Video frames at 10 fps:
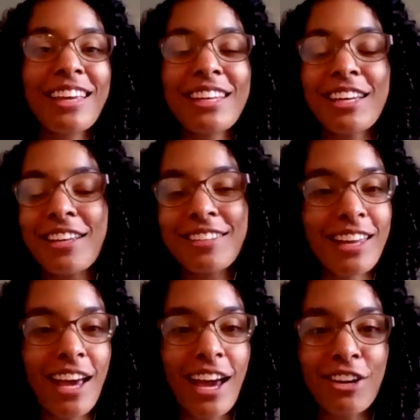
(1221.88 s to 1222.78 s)
like,
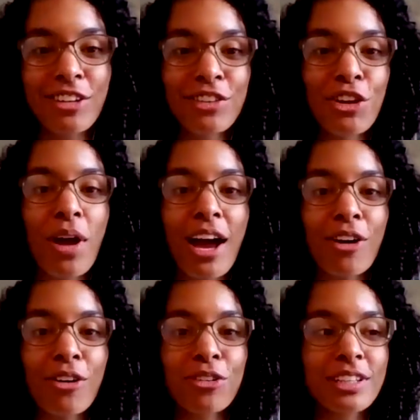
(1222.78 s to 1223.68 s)
and I don't even know
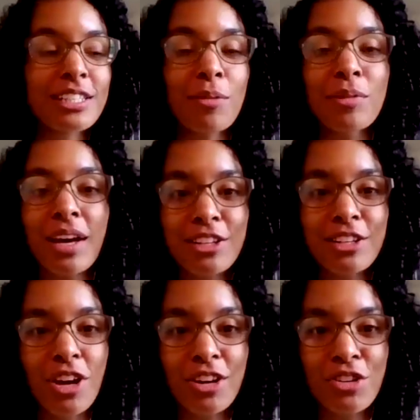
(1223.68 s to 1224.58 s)
how, because I'm not in
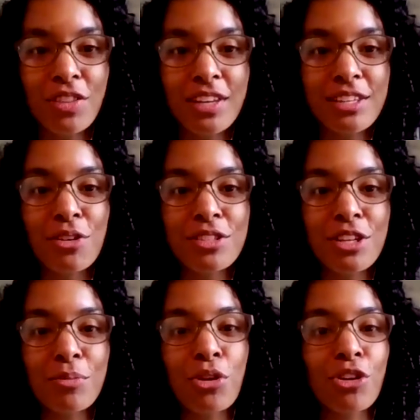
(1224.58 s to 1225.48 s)
charge of the
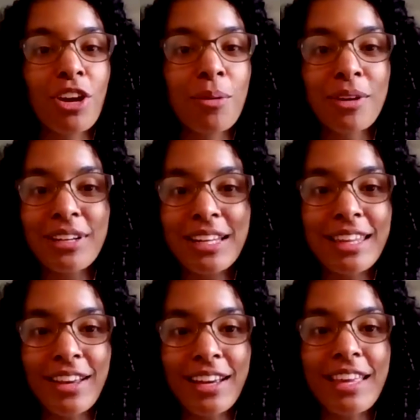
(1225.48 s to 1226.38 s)
associate program or
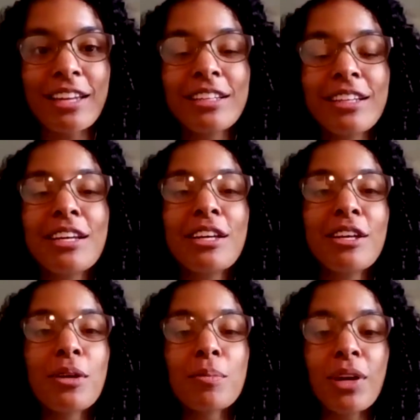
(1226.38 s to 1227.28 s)
anything like that,
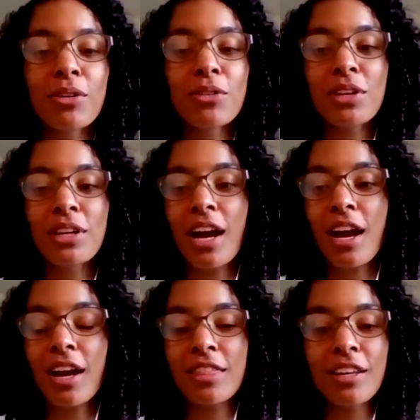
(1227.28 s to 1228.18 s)
but
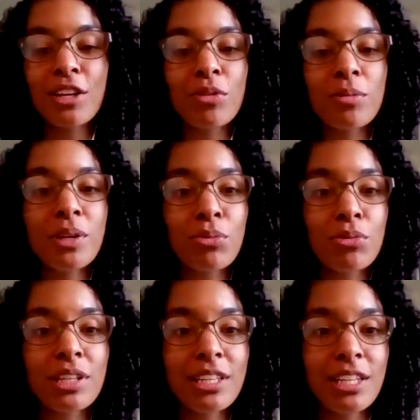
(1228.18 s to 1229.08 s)
I think it would be
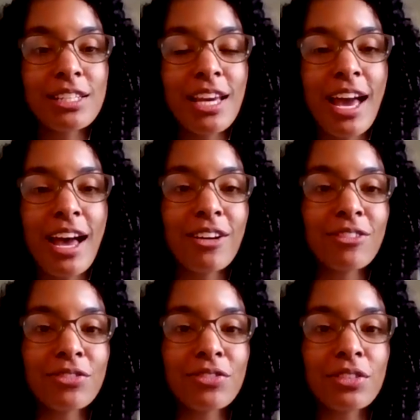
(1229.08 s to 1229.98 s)
really neat to
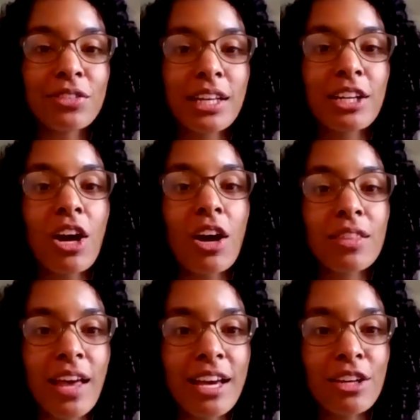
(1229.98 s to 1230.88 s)
have like an
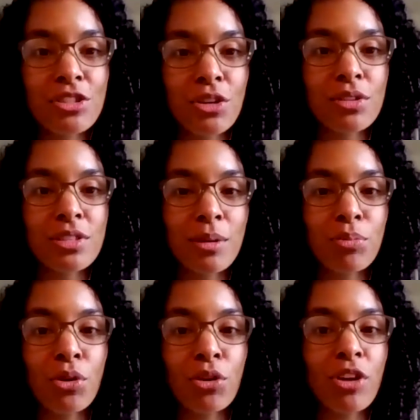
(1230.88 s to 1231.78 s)
online associate
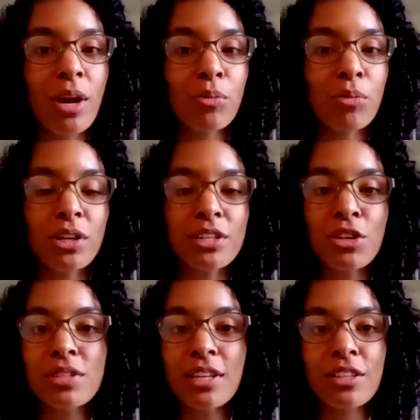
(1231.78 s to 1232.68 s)
program where
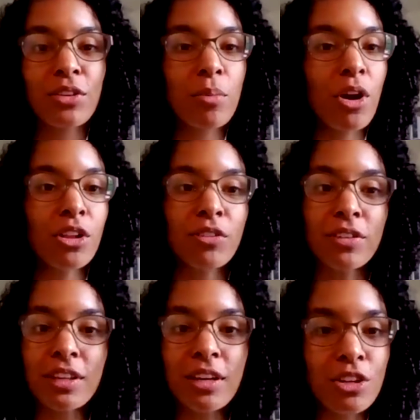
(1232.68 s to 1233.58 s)
associates from all
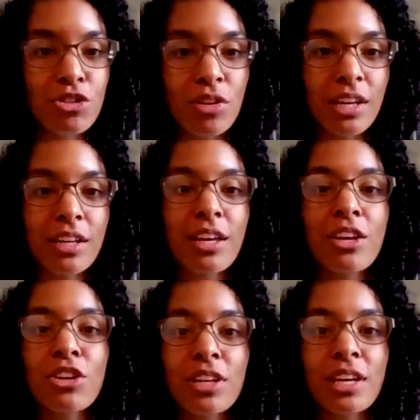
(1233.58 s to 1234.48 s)
over the country
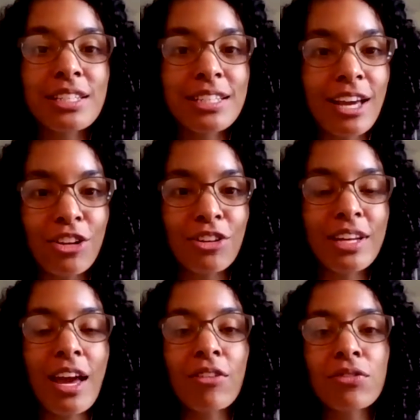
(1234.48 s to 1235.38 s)
could get
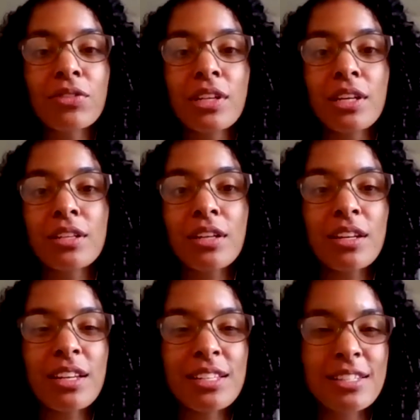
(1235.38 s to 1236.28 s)
together and have
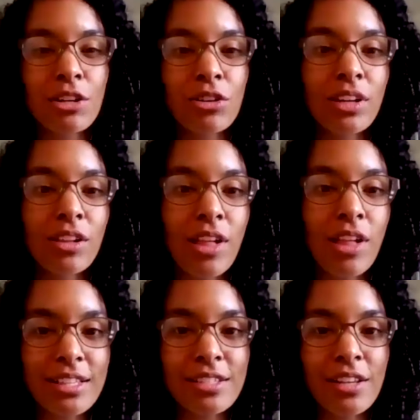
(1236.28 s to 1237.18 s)
not necessarily
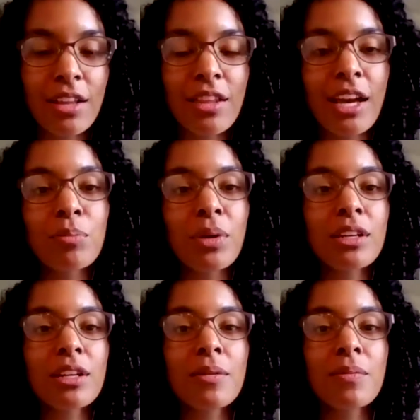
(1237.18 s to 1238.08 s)
classes online,
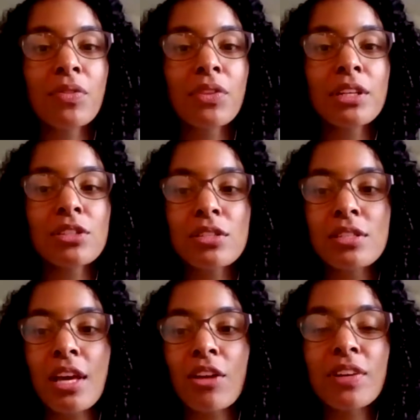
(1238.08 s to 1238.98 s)
but
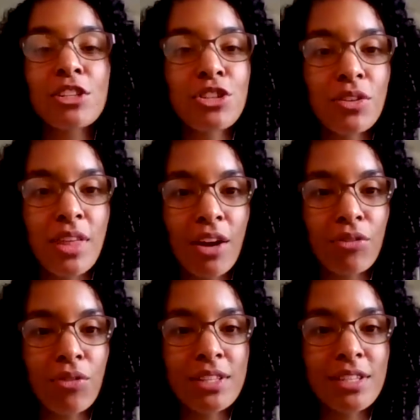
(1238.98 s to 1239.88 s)
delve into
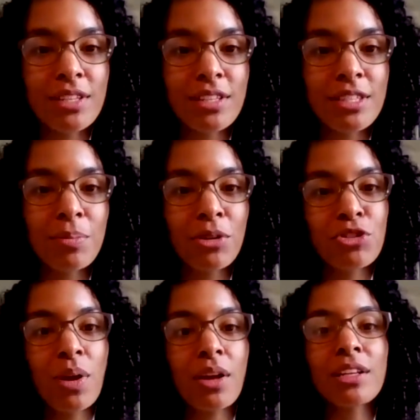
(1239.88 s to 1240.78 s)
that Franciscan
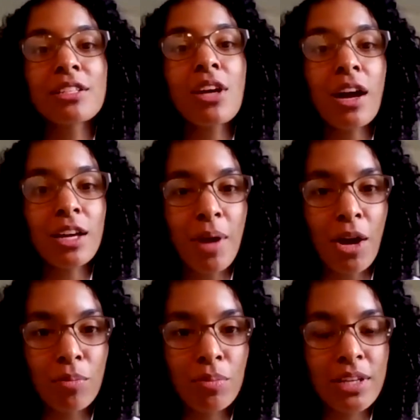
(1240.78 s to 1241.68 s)
spirituality and talk
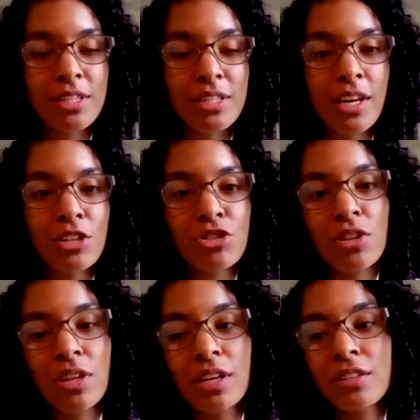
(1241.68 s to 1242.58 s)
about Blessed
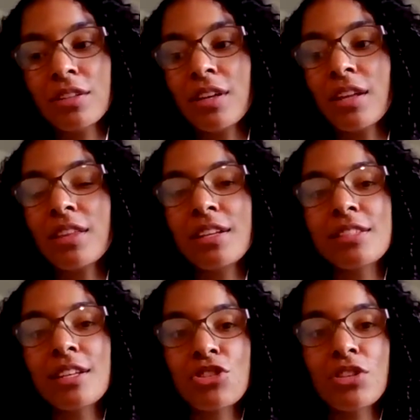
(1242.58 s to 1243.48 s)
Angela and, and
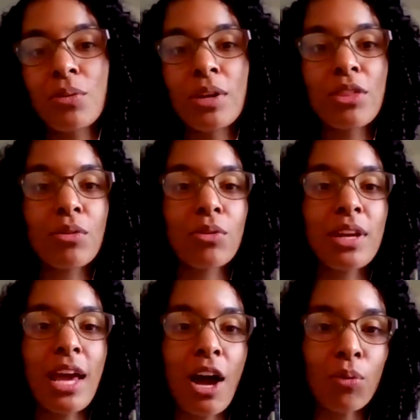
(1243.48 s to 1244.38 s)
things that she went through
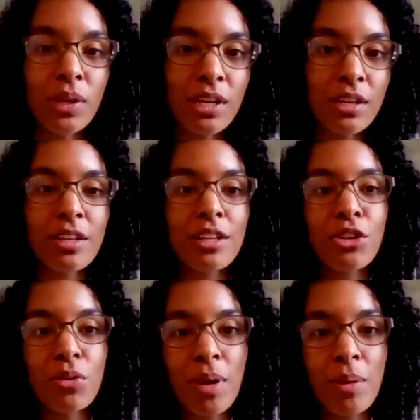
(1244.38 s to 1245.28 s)
and how we,
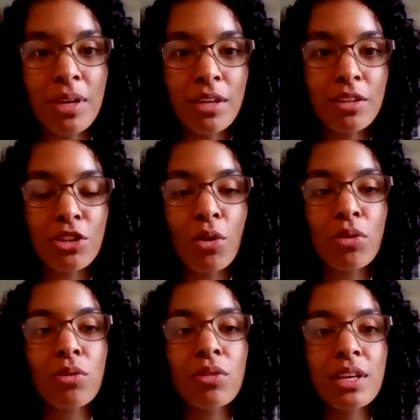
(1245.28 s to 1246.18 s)
you know, maybe
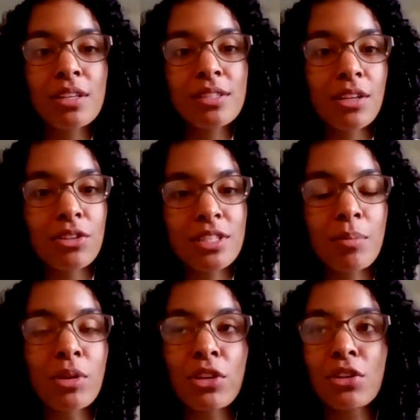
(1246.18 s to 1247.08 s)
go through things that are
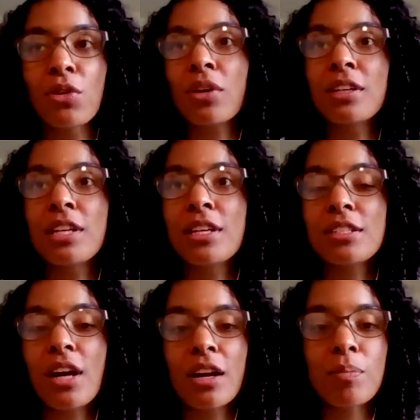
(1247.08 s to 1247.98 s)
similar or
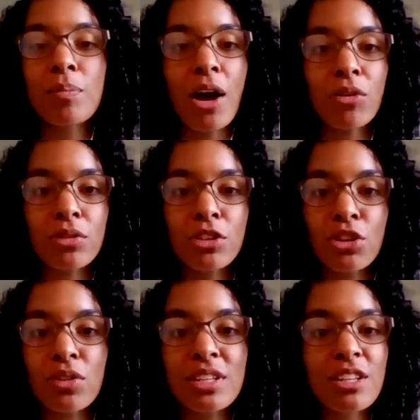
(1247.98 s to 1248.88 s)
talk about, you
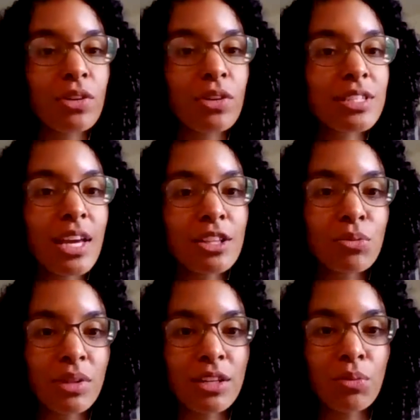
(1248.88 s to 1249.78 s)
know, the different saints
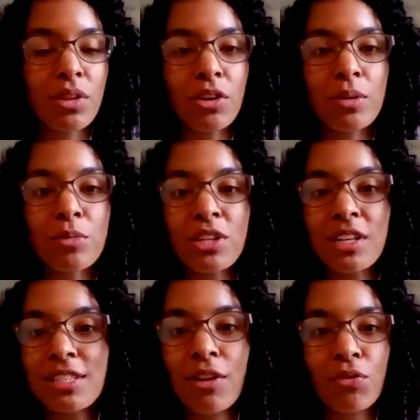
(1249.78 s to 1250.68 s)
related with our
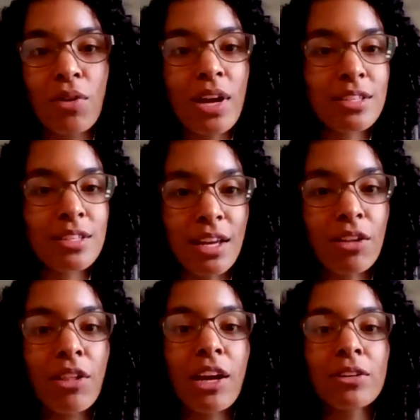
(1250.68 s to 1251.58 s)
community, St. Francis,
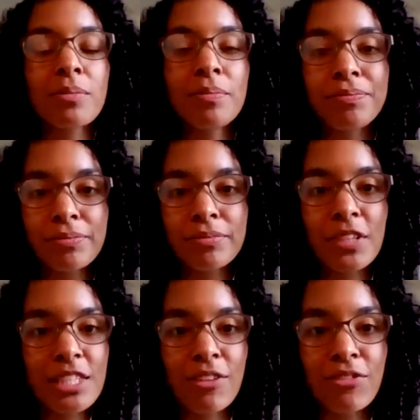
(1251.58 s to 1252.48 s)
St. Clare,
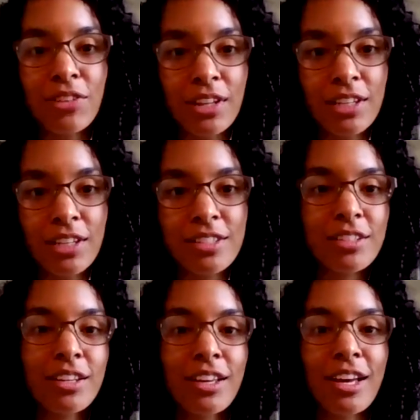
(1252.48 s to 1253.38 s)
St. Felix.
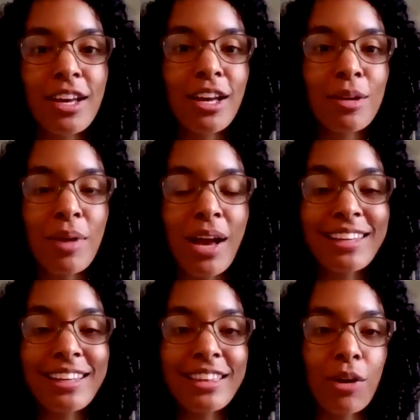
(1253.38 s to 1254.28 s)
Um, I
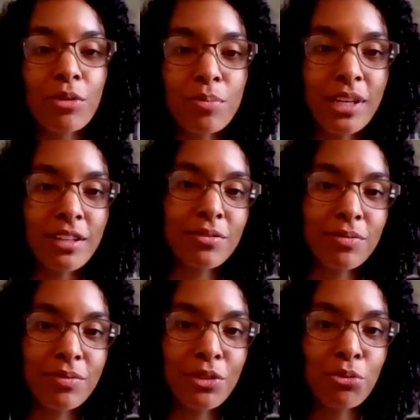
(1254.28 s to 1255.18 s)
think that would be
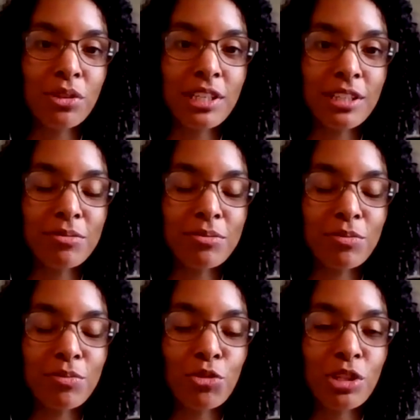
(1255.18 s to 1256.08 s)
really,
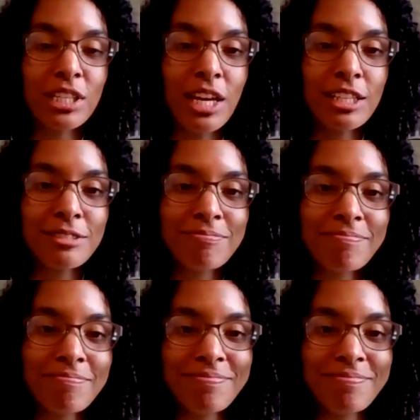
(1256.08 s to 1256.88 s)
really nice.